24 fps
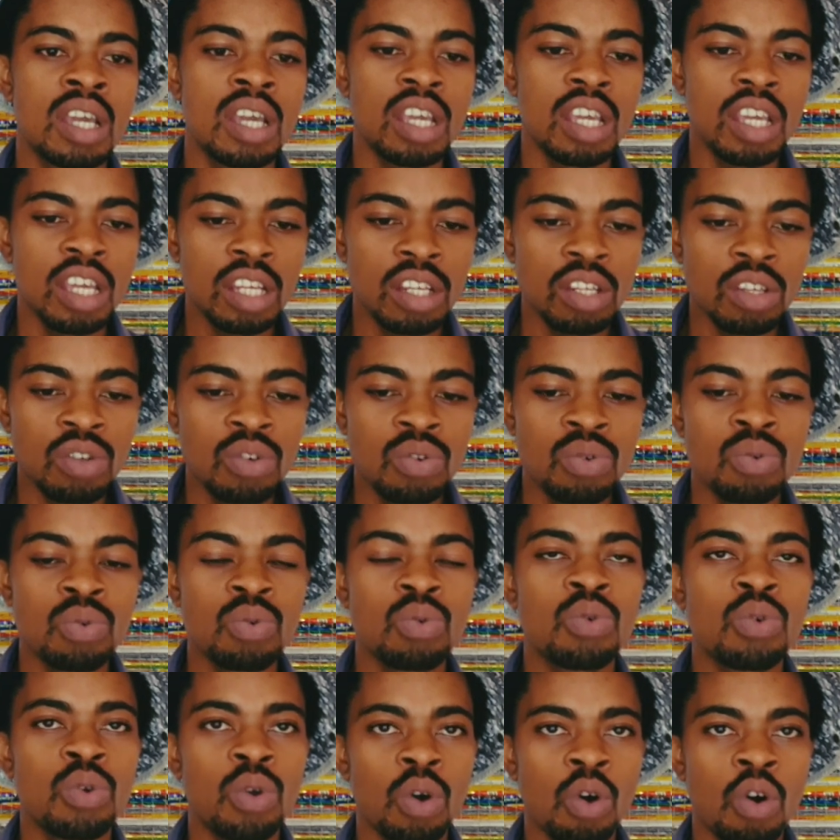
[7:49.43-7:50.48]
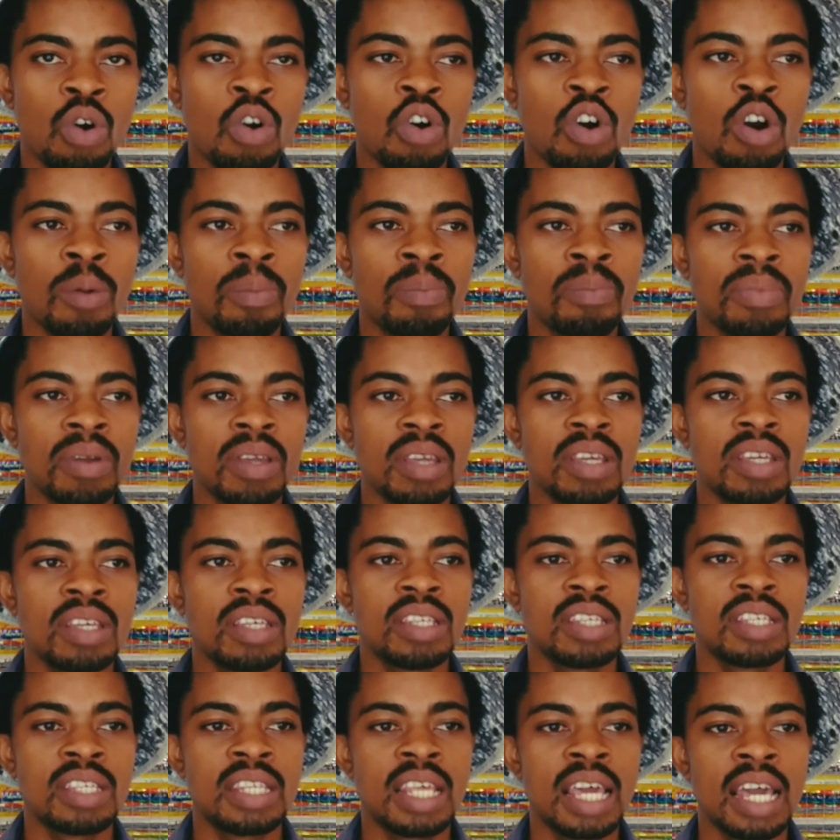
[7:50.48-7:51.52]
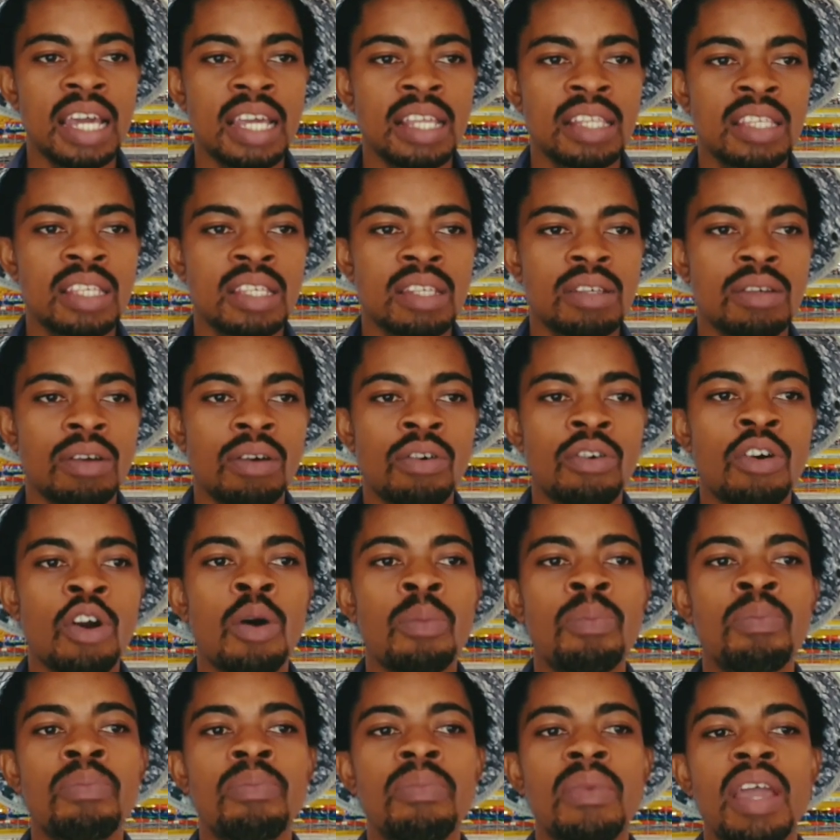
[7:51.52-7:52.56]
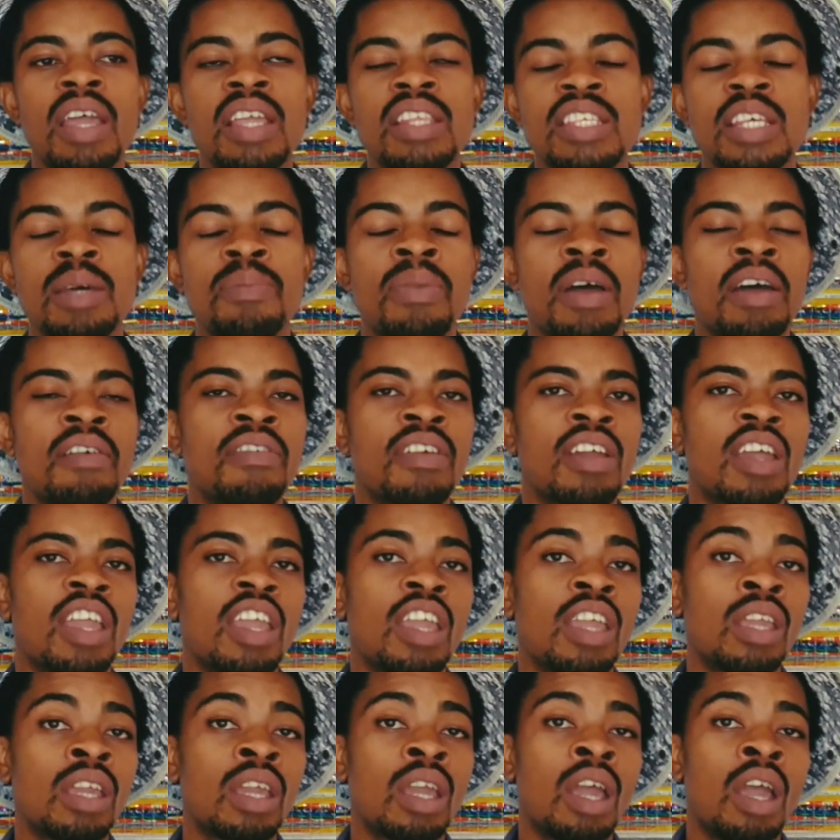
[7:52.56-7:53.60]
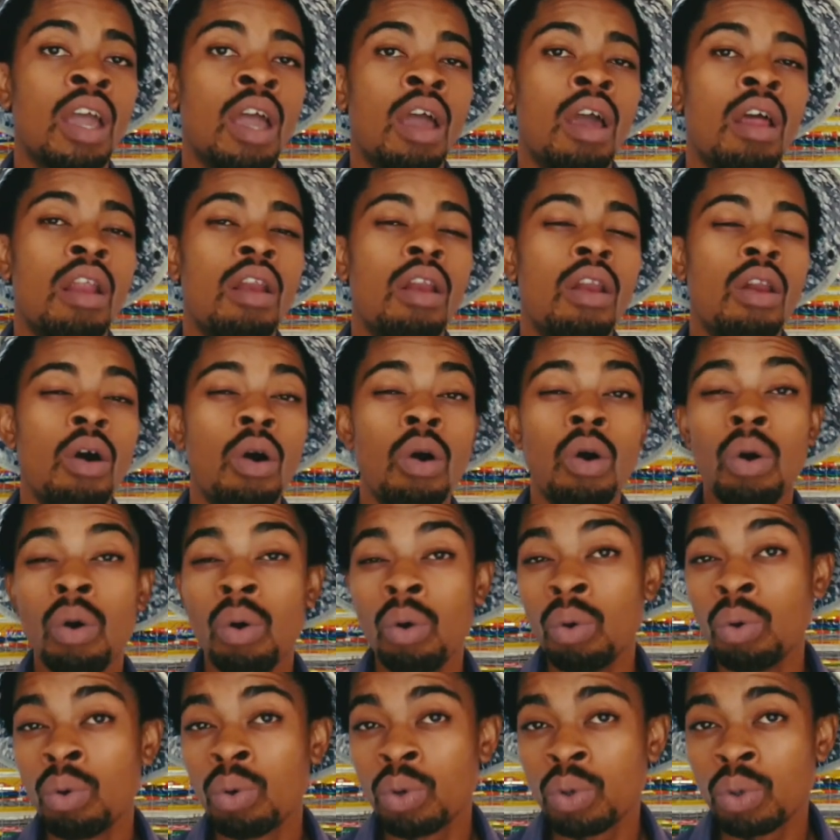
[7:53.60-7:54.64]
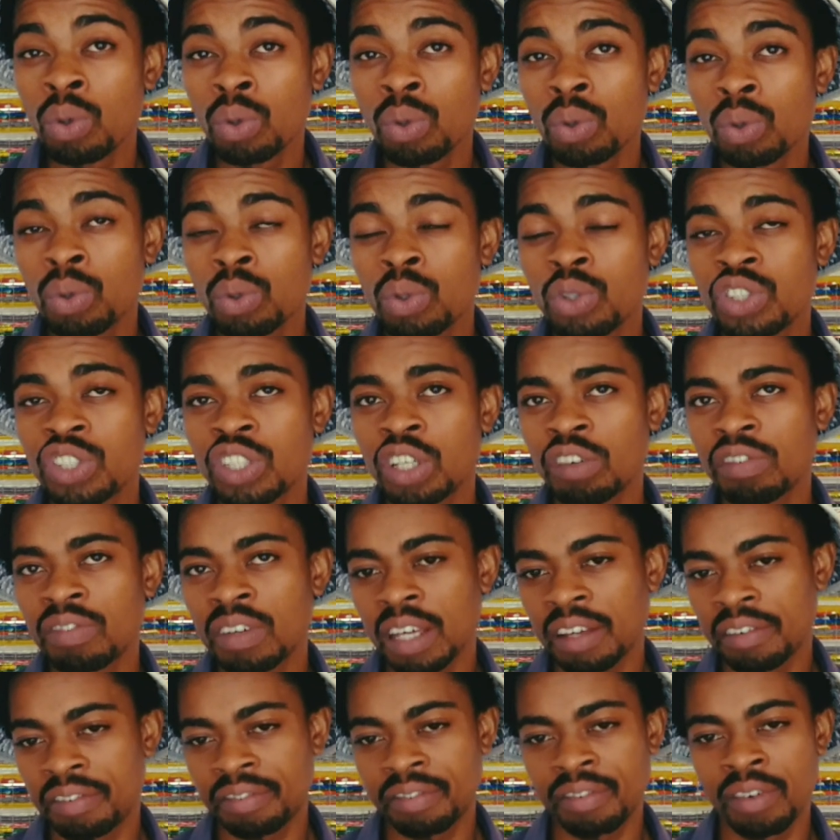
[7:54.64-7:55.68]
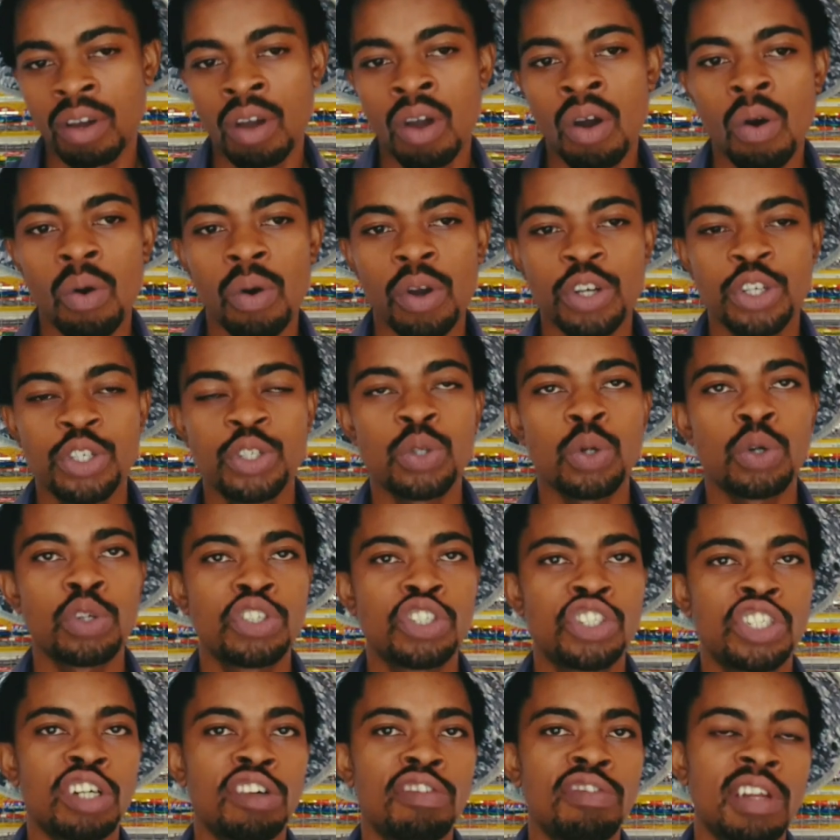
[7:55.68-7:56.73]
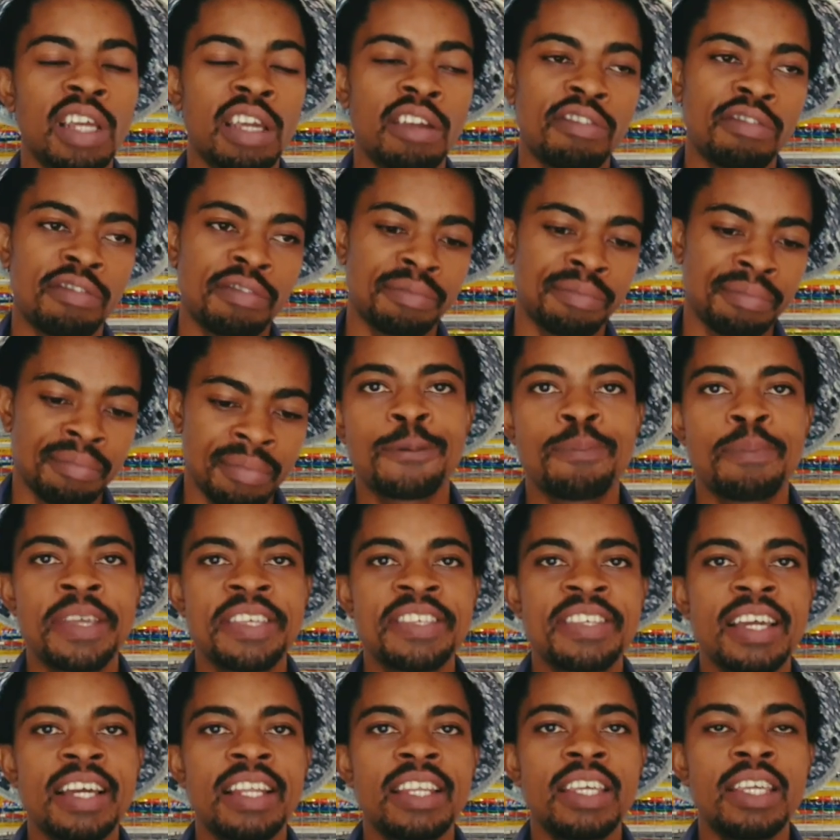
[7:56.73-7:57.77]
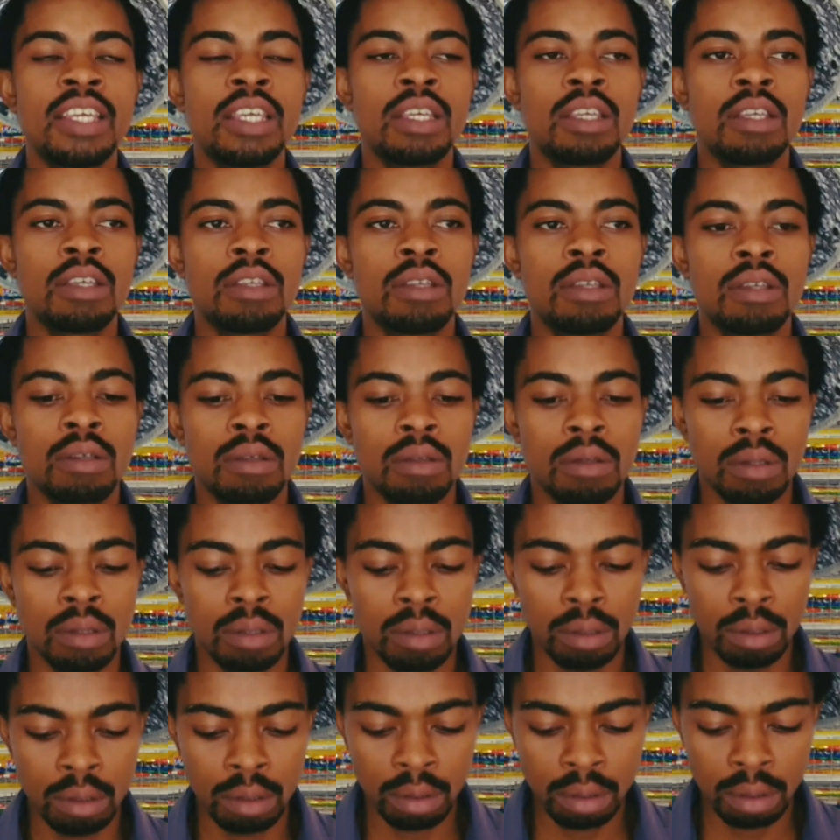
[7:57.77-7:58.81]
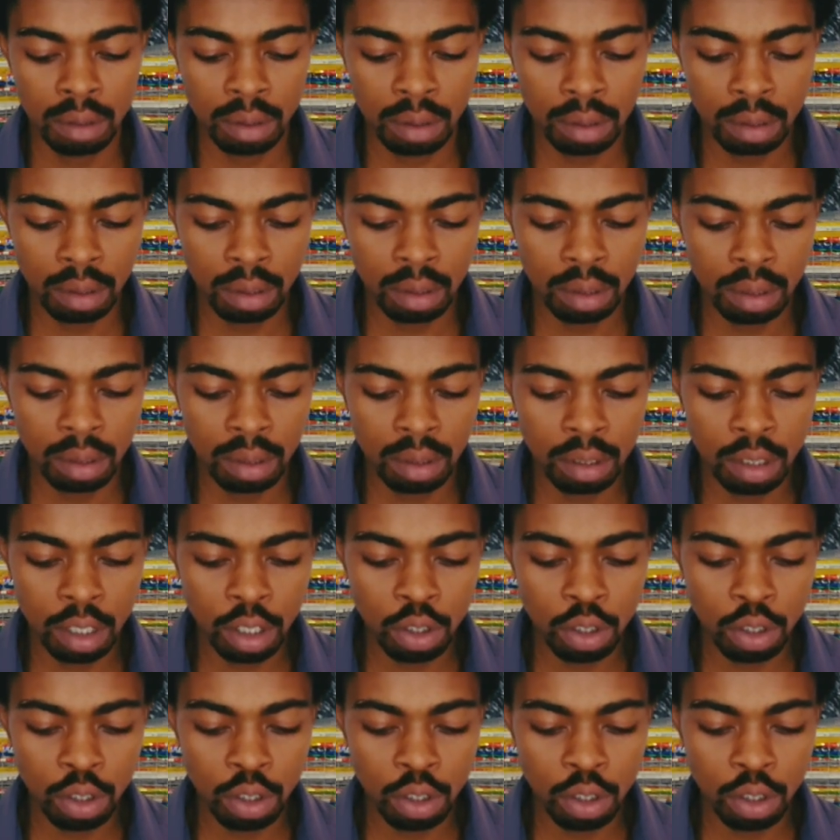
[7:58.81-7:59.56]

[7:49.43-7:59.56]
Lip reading: into your crop is that your crop ends up having a low shelf life or a short shelf life. So basically, the